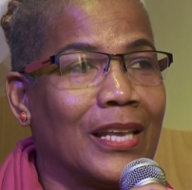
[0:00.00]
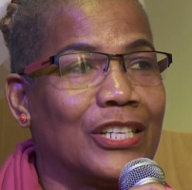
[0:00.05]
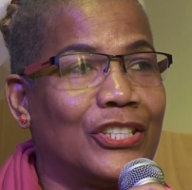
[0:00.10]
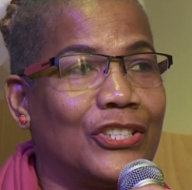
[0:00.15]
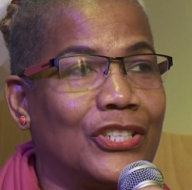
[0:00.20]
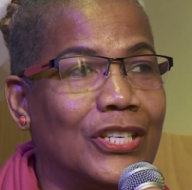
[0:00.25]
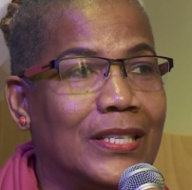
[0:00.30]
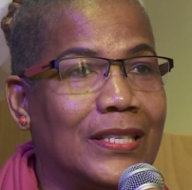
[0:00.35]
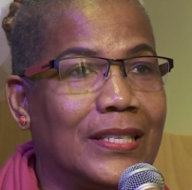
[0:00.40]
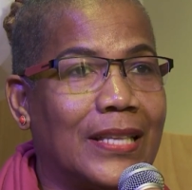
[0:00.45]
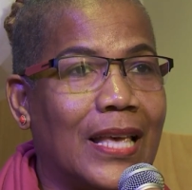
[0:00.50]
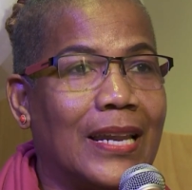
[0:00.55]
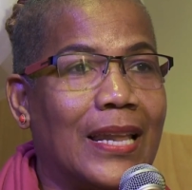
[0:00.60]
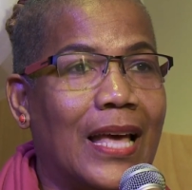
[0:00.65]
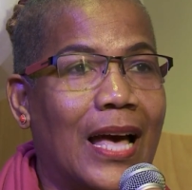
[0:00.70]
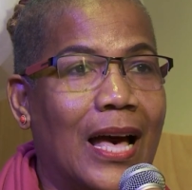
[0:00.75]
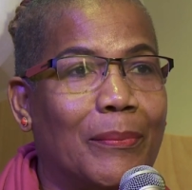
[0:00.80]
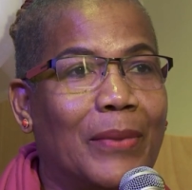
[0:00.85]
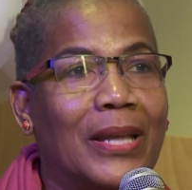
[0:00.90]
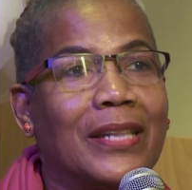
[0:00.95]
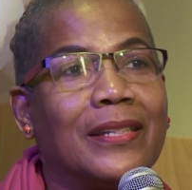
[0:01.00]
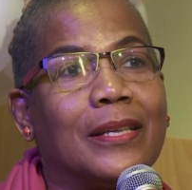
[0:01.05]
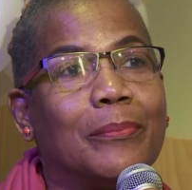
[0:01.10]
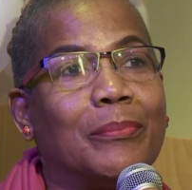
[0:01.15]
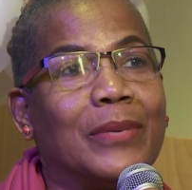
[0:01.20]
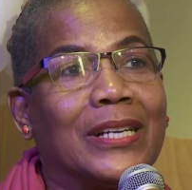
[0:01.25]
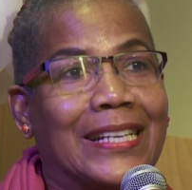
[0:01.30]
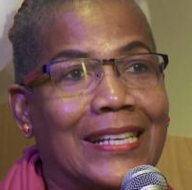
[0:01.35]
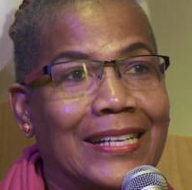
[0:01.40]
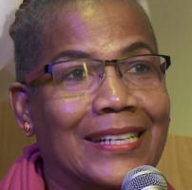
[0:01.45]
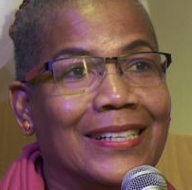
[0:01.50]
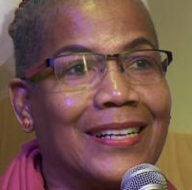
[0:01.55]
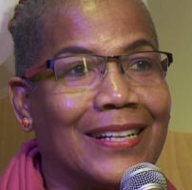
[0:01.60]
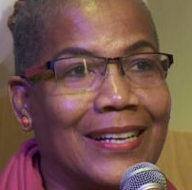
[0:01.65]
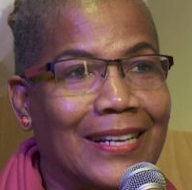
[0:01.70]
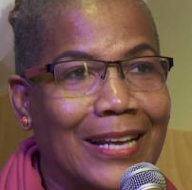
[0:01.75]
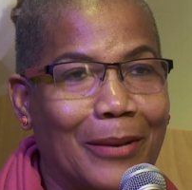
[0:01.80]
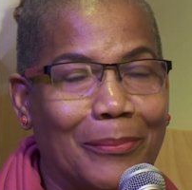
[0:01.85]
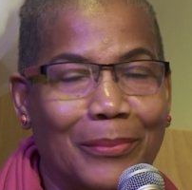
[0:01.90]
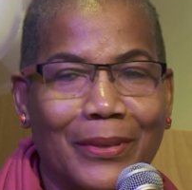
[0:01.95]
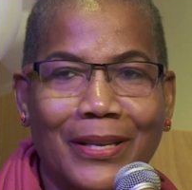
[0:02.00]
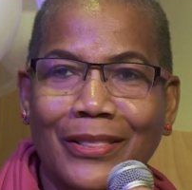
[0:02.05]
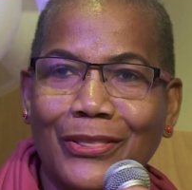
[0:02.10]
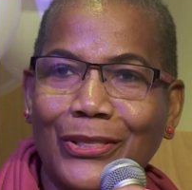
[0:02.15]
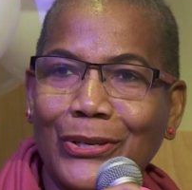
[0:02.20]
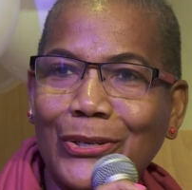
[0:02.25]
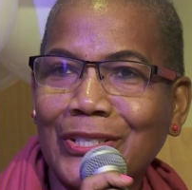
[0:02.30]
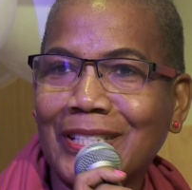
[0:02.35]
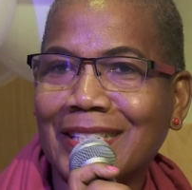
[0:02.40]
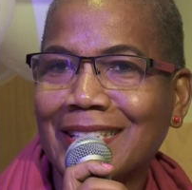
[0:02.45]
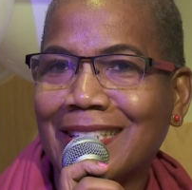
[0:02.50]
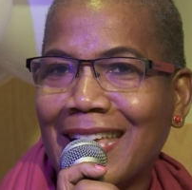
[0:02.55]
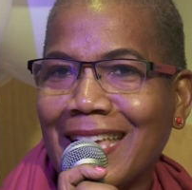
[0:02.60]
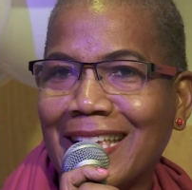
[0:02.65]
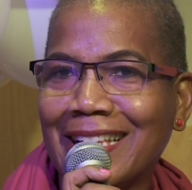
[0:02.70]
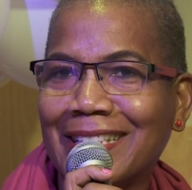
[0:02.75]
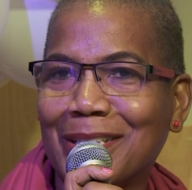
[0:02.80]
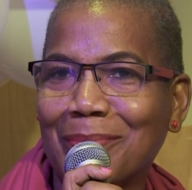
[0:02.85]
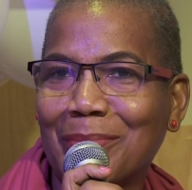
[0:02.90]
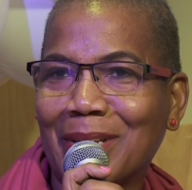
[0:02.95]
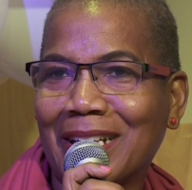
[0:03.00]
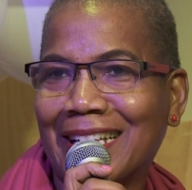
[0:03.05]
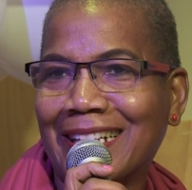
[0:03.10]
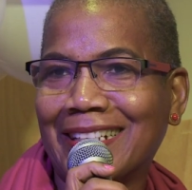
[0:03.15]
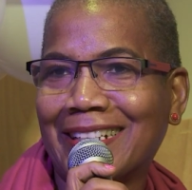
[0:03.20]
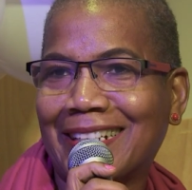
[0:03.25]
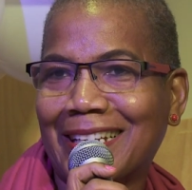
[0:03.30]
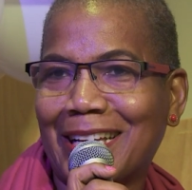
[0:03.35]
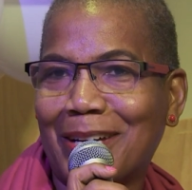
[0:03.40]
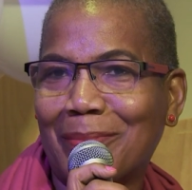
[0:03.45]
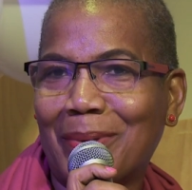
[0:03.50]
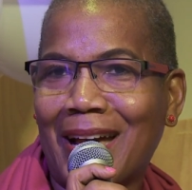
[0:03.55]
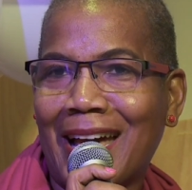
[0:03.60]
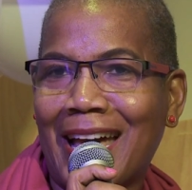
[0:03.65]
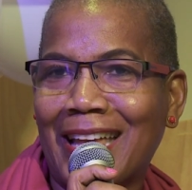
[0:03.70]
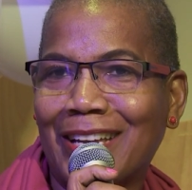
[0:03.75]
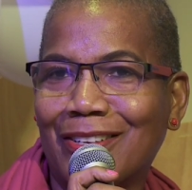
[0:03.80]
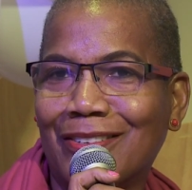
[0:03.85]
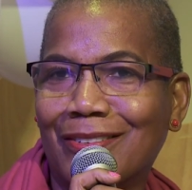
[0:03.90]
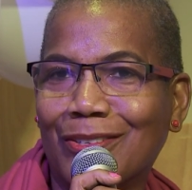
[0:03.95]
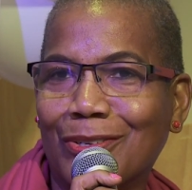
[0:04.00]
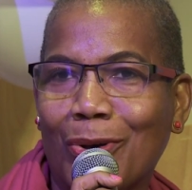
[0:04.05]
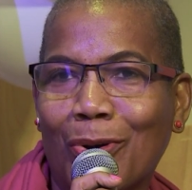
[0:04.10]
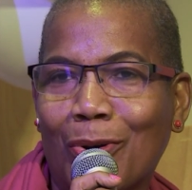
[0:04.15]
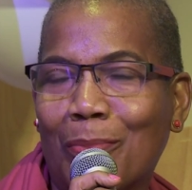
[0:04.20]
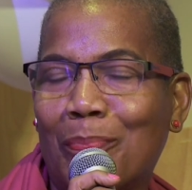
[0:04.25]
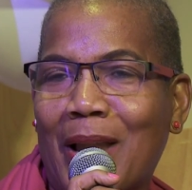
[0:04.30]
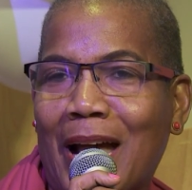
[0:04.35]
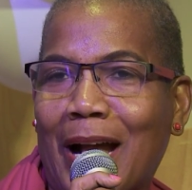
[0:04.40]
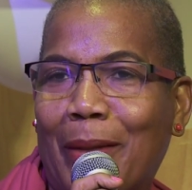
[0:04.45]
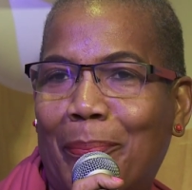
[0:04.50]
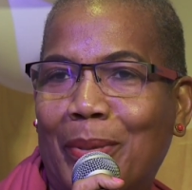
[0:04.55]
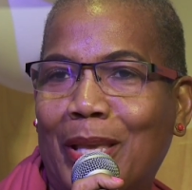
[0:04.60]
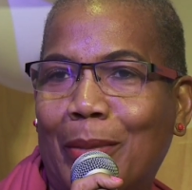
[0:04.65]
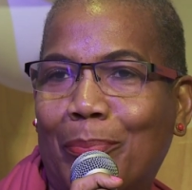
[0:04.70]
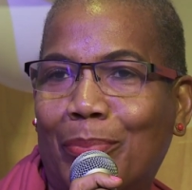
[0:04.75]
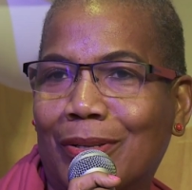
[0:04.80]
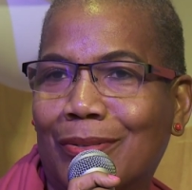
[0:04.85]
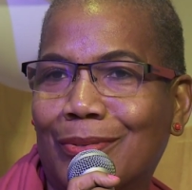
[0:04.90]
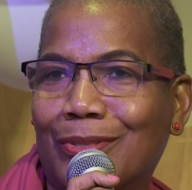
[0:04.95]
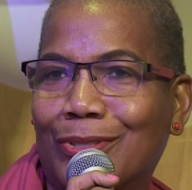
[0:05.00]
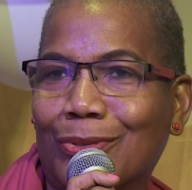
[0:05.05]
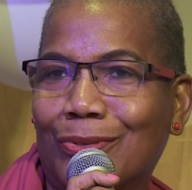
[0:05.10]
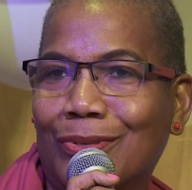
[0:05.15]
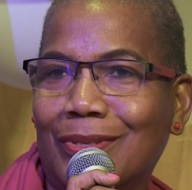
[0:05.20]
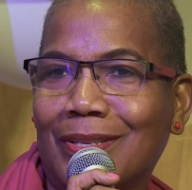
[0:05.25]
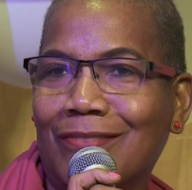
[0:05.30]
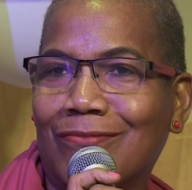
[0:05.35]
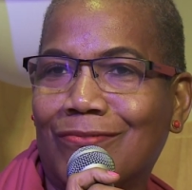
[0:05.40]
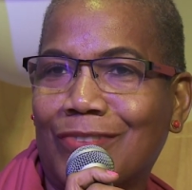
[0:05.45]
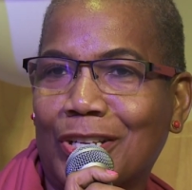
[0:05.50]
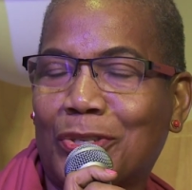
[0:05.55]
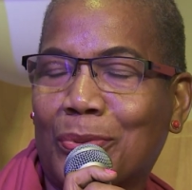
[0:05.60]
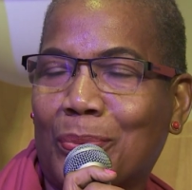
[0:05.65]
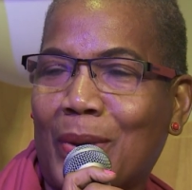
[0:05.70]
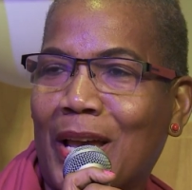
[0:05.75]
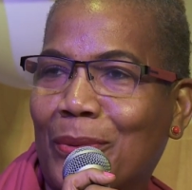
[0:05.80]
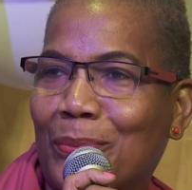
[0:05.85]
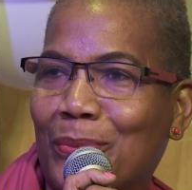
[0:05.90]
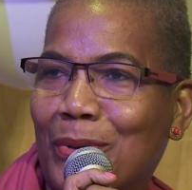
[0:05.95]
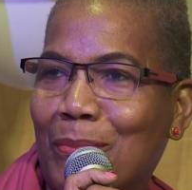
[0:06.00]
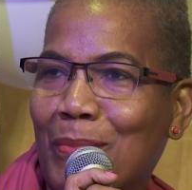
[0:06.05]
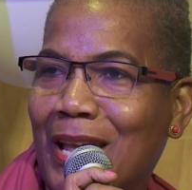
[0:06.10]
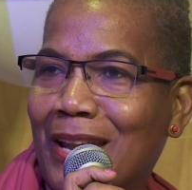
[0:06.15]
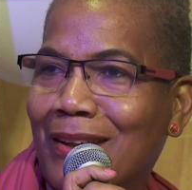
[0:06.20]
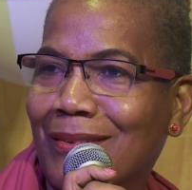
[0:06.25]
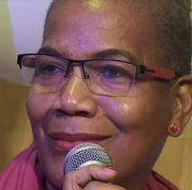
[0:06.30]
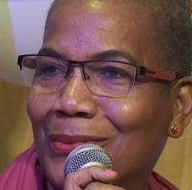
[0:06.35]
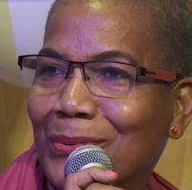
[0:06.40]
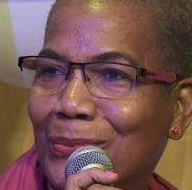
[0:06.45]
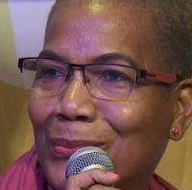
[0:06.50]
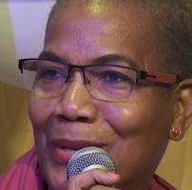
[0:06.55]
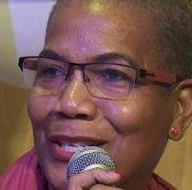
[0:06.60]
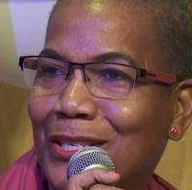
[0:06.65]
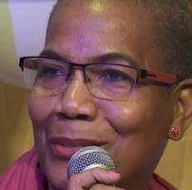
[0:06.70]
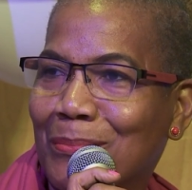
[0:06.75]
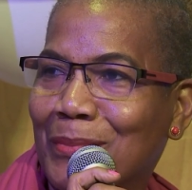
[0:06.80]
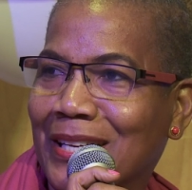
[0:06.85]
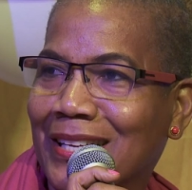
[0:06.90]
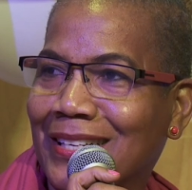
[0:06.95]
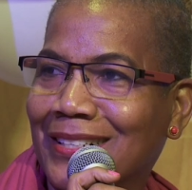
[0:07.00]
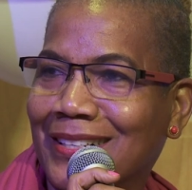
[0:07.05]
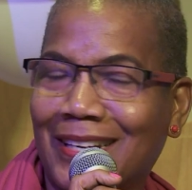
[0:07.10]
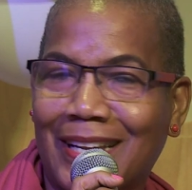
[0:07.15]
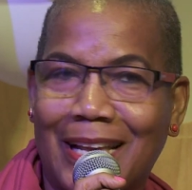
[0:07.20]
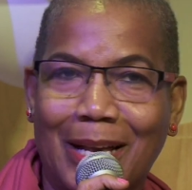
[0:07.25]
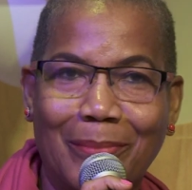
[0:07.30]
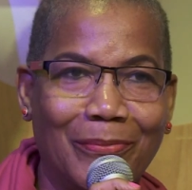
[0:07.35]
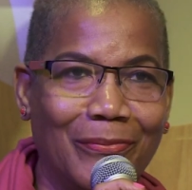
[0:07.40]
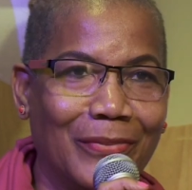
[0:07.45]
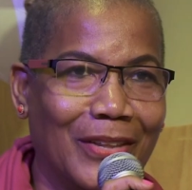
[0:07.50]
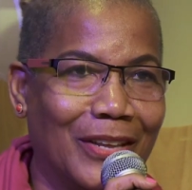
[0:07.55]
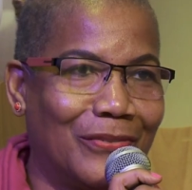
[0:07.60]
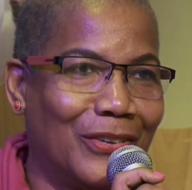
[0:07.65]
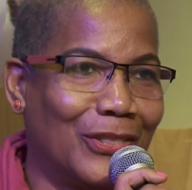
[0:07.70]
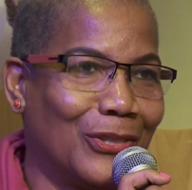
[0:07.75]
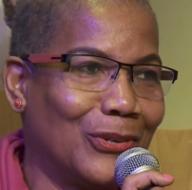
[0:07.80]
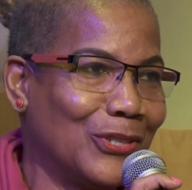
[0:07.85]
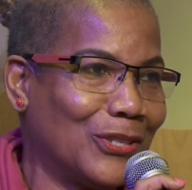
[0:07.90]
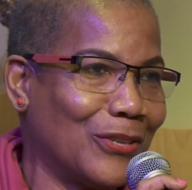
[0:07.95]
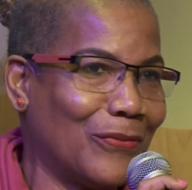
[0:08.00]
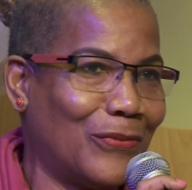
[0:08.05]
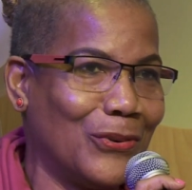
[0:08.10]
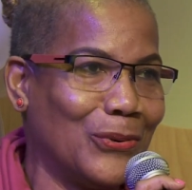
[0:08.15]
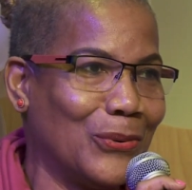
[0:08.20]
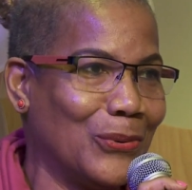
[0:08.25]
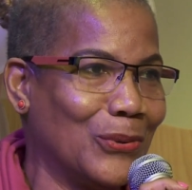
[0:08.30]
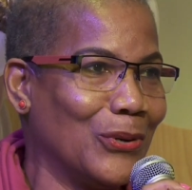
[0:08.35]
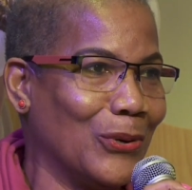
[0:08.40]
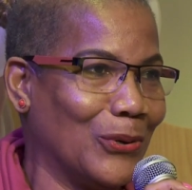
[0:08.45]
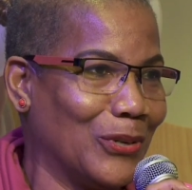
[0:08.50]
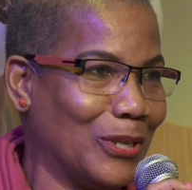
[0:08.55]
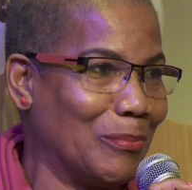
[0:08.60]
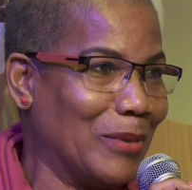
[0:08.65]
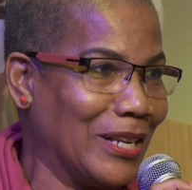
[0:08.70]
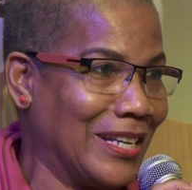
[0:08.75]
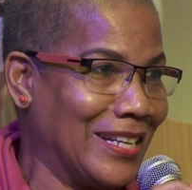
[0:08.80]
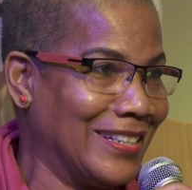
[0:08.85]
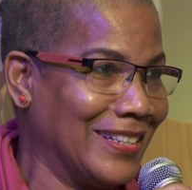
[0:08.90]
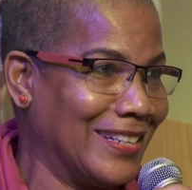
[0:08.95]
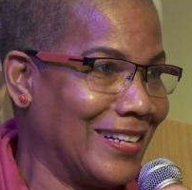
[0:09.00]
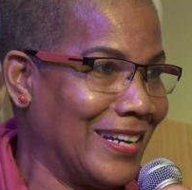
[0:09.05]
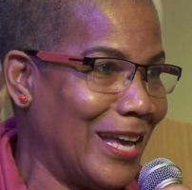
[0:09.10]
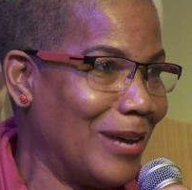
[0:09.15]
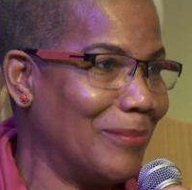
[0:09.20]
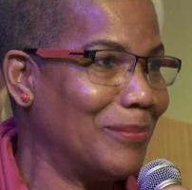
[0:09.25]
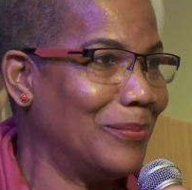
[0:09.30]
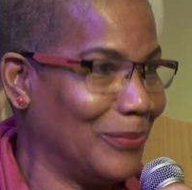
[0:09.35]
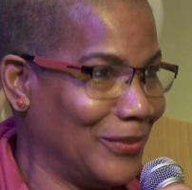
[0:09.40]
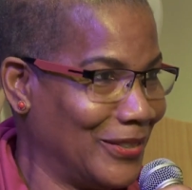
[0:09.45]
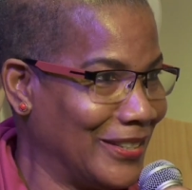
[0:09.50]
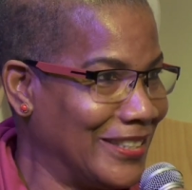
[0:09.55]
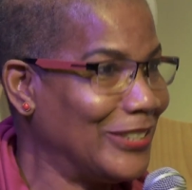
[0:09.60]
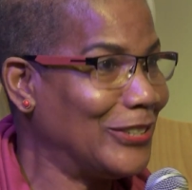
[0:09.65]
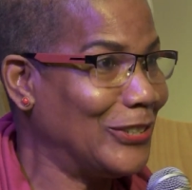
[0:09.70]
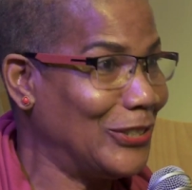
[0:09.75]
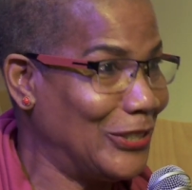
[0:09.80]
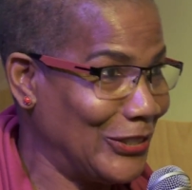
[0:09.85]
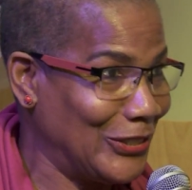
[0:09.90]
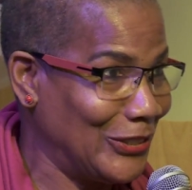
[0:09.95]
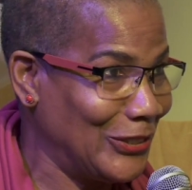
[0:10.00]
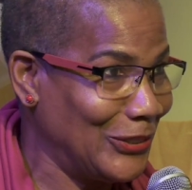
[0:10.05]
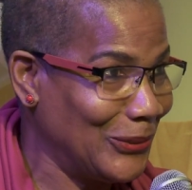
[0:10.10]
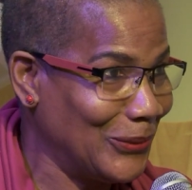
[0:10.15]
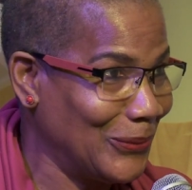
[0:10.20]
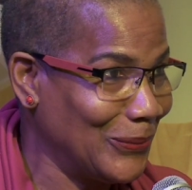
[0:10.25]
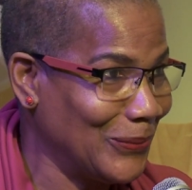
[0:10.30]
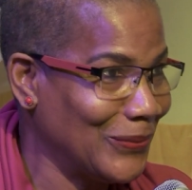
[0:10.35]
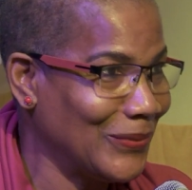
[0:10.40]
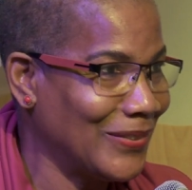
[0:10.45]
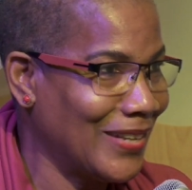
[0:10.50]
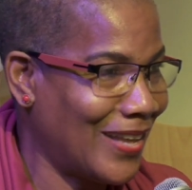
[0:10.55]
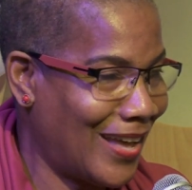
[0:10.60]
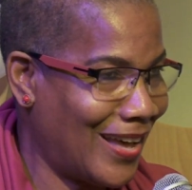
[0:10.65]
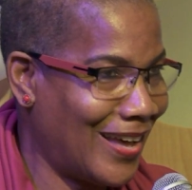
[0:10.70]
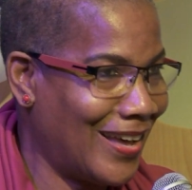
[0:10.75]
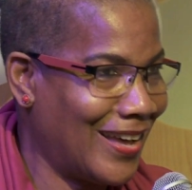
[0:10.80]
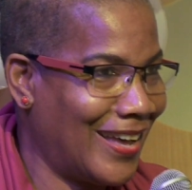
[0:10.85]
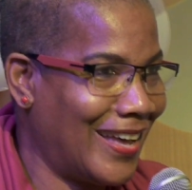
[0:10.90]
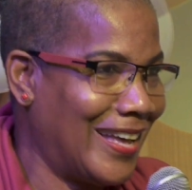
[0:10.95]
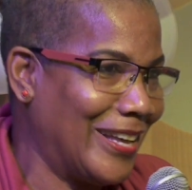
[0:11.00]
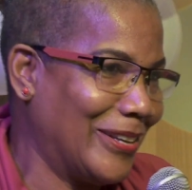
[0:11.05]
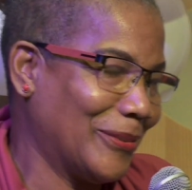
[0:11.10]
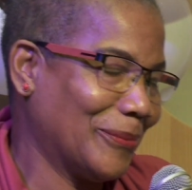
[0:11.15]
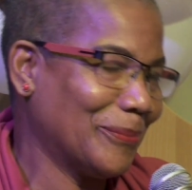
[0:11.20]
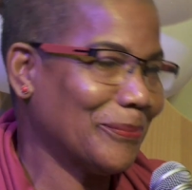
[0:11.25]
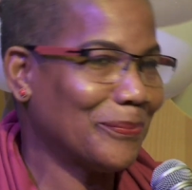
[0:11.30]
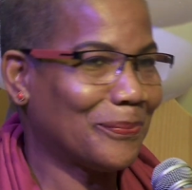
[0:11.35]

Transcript: She said, I'm at the McGill Club. In those days, the McGill Club had no black people. It was only rich white women went to McGill Club. For those of you who know the McGill Club, you do? Uh-huh.